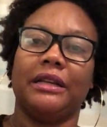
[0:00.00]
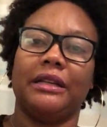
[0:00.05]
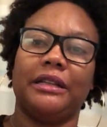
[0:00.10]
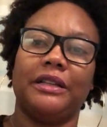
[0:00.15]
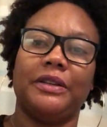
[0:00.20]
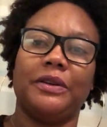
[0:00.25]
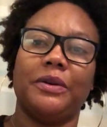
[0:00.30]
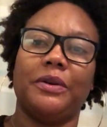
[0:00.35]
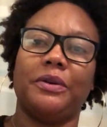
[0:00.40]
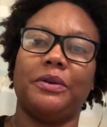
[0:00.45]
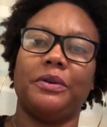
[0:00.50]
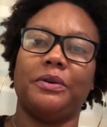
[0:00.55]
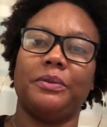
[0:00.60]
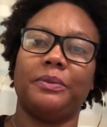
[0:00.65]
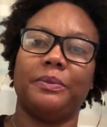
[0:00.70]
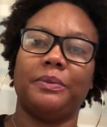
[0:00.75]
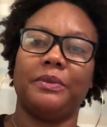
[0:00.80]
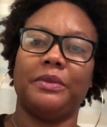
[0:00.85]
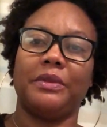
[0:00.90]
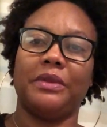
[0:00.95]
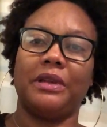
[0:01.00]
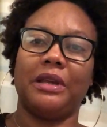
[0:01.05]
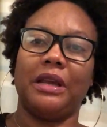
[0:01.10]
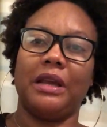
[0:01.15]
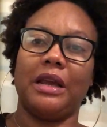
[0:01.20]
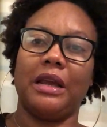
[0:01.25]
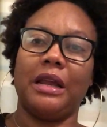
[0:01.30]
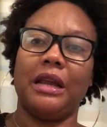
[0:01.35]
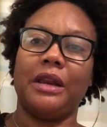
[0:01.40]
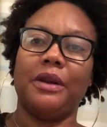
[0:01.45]
So,
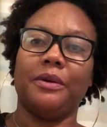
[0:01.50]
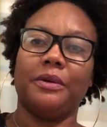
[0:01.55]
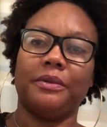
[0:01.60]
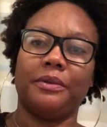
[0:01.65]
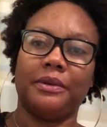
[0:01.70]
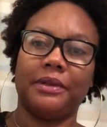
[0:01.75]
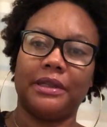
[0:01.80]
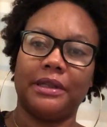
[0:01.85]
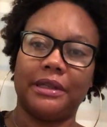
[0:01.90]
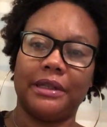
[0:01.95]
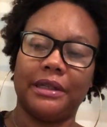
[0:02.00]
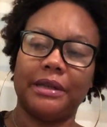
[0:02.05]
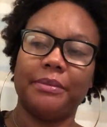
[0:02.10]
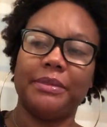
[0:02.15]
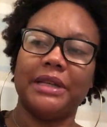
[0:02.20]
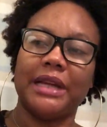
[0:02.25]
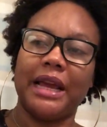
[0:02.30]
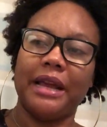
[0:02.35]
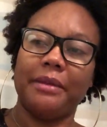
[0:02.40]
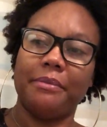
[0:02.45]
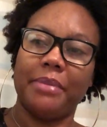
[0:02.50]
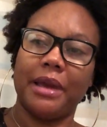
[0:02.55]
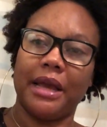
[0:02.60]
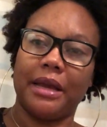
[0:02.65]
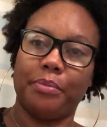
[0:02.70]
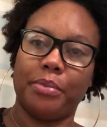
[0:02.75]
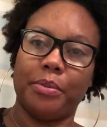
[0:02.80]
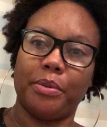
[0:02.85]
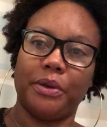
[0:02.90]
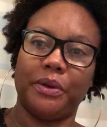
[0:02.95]
you know, some time
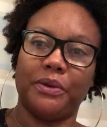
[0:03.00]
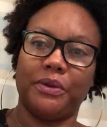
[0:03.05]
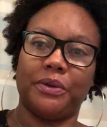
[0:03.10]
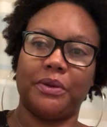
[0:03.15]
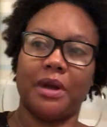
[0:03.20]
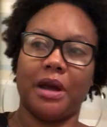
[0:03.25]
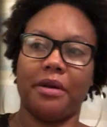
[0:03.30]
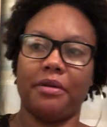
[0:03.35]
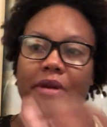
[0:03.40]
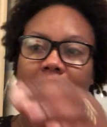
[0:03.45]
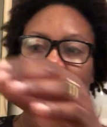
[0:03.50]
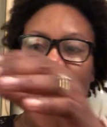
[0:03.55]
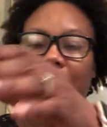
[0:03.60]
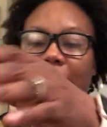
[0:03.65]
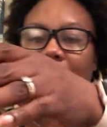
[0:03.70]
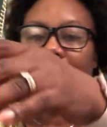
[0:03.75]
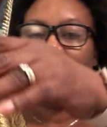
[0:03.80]
back people used to carry